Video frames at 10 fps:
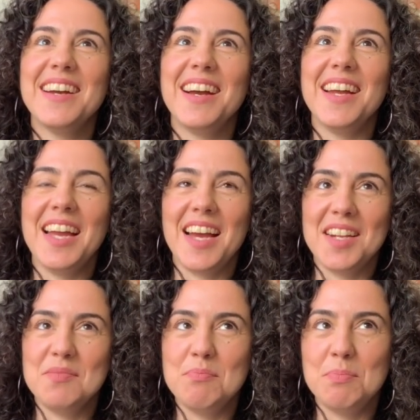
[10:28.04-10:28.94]
I had
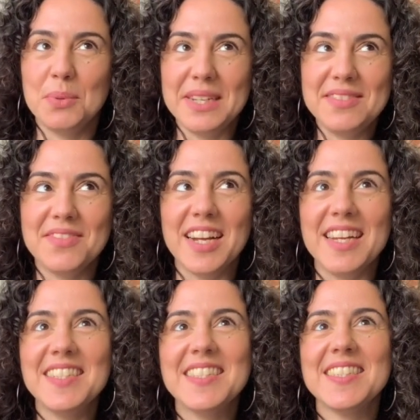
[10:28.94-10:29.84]
a
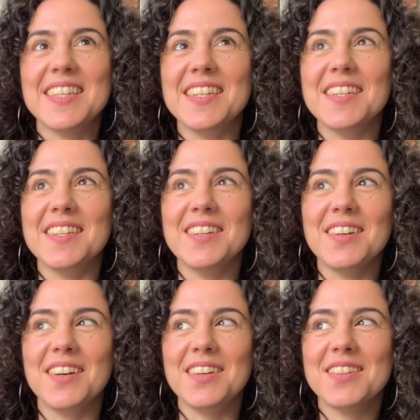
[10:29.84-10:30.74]
boyfriend in
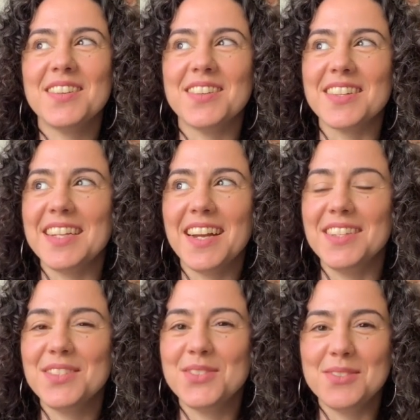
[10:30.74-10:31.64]
early high
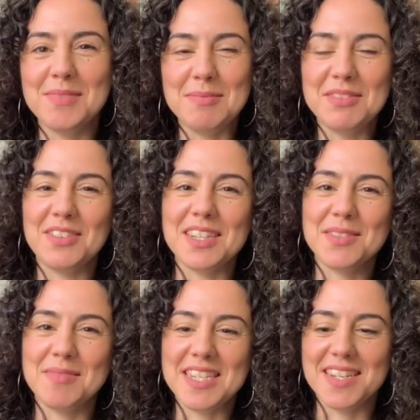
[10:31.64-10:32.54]
school, maybe
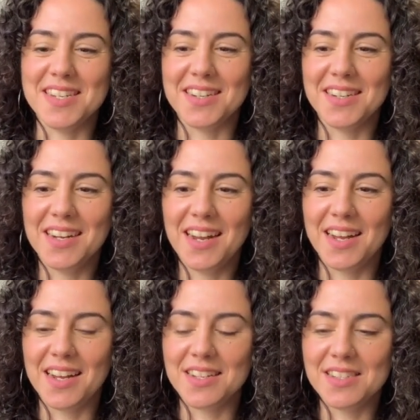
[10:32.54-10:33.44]
freshman year,
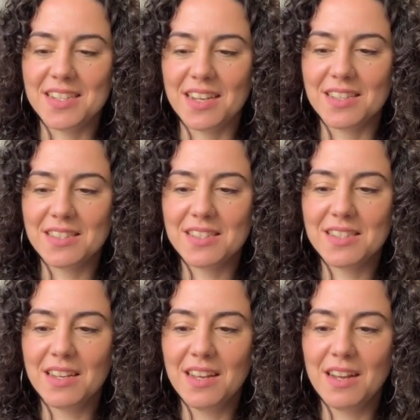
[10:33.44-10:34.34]
and
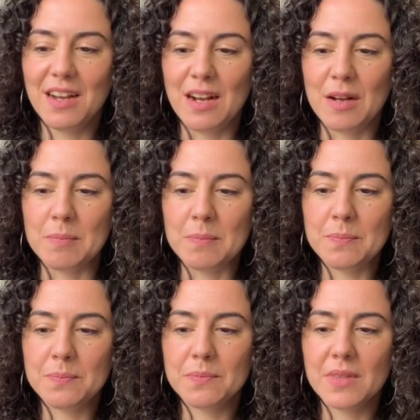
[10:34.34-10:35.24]
just and
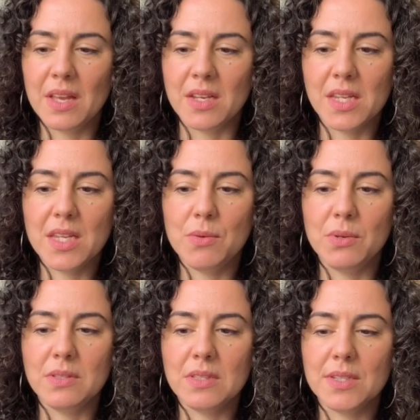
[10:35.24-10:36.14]
he
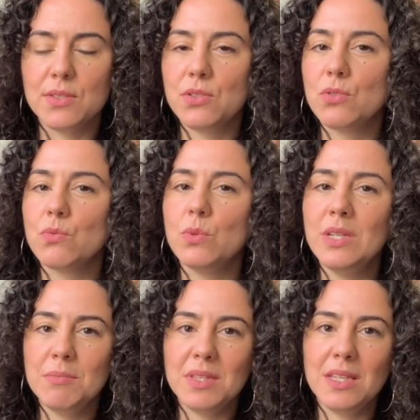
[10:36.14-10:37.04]
was
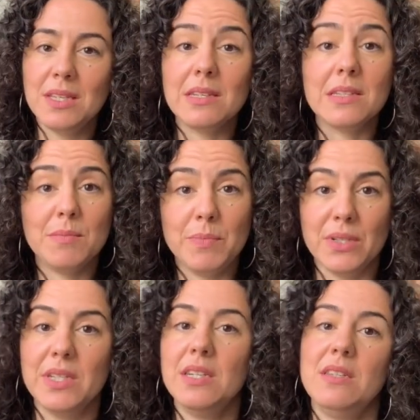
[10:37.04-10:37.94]
extremely
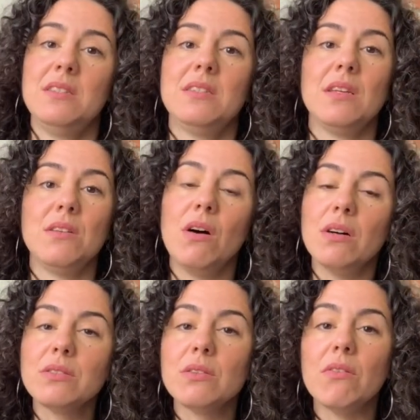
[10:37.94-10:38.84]
experienced and
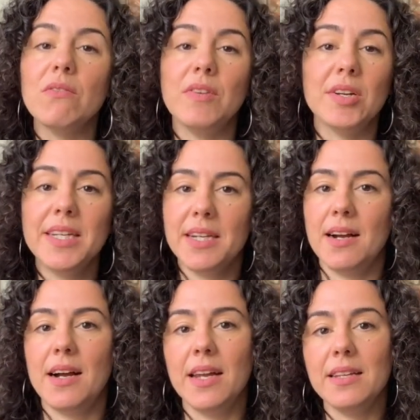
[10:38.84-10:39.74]
also very
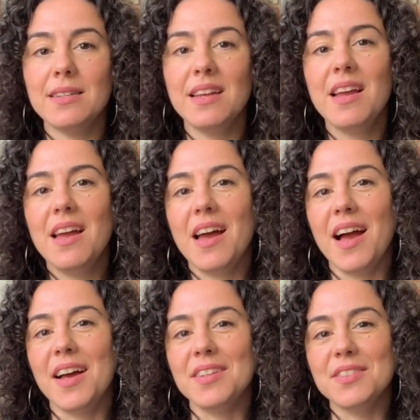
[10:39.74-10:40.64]
kind
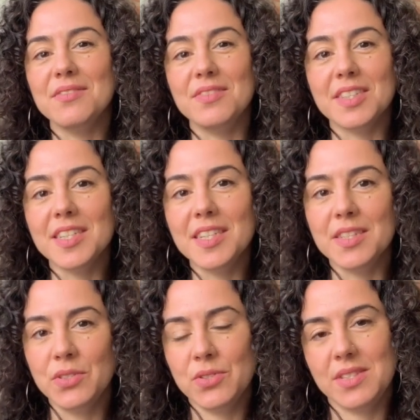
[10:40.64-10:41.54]
and very
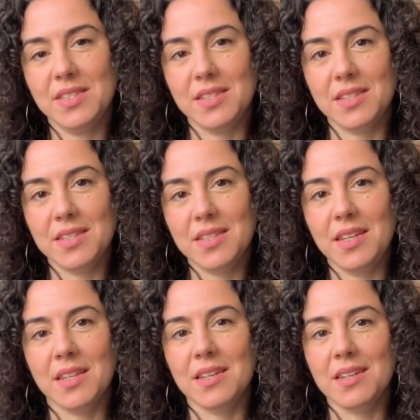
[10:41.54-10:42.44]
interested
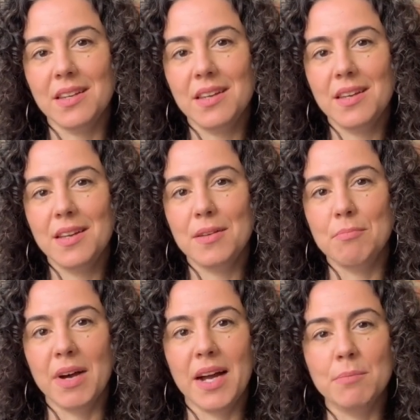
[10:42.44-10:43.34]
in
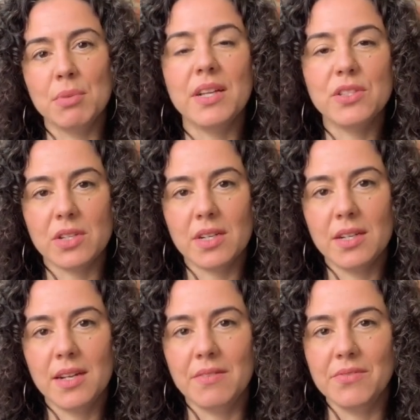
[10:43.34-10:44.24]
my pleasure
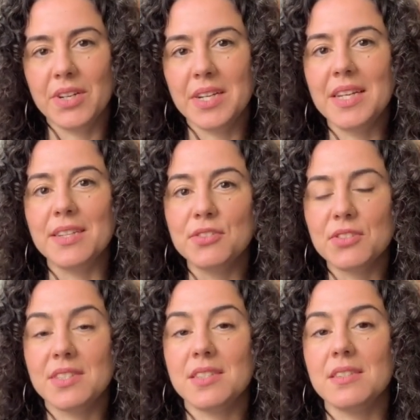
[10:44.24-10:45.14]
and very
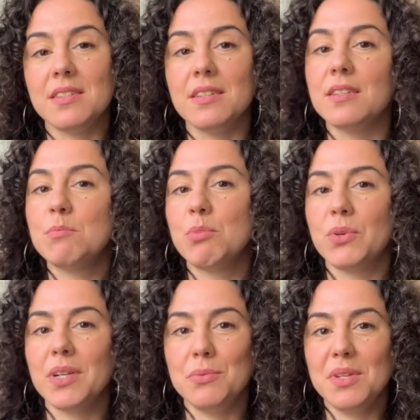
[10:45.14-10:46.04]
interested in
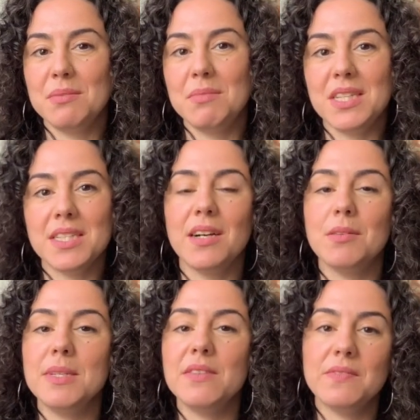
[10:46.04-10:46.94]
exploring with me to
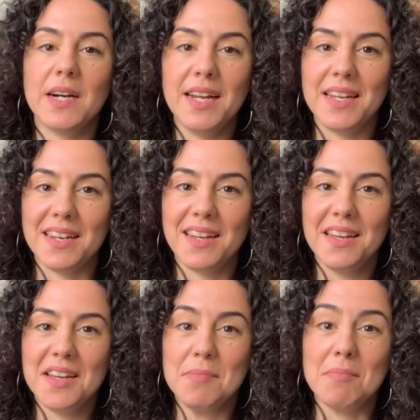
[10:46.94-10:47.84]
help me find
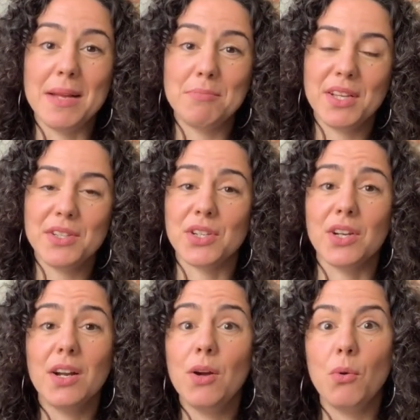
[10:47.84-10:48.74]
my
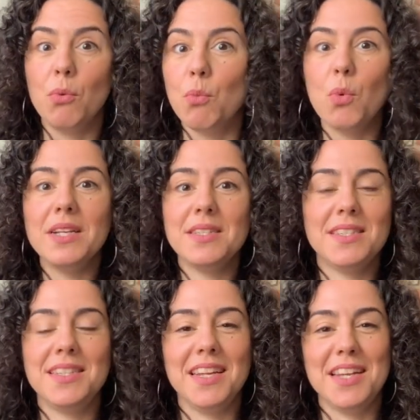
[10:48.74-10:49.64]
pleasure. What
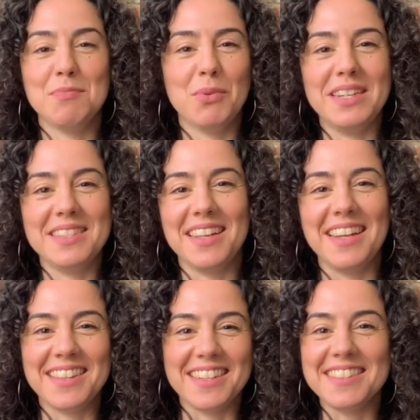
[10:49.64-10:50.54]
teenage boy is
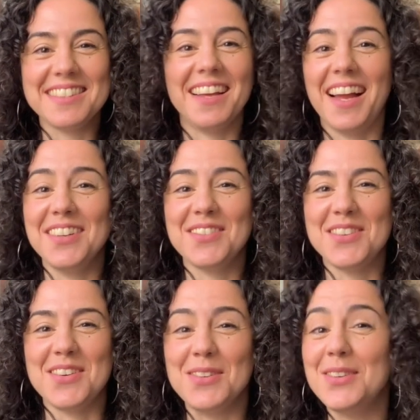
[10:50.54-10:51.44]
like this? I don't
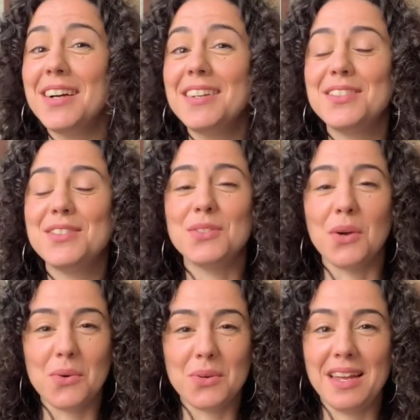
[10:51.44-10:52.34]
know.
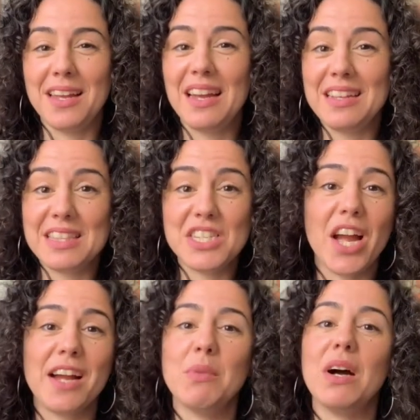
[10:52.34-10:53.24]
So hit the
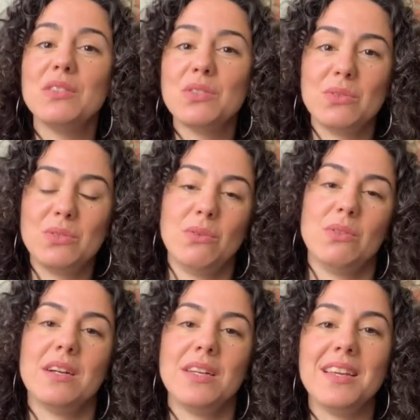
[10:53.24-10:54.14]
jackpot. So
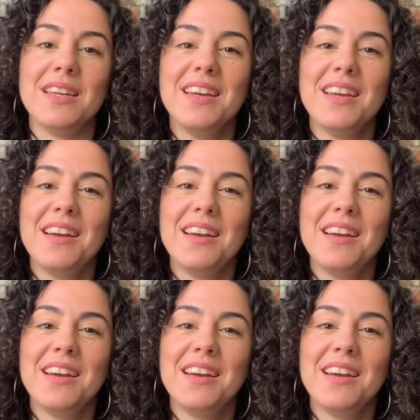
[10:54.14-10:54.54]
lucky.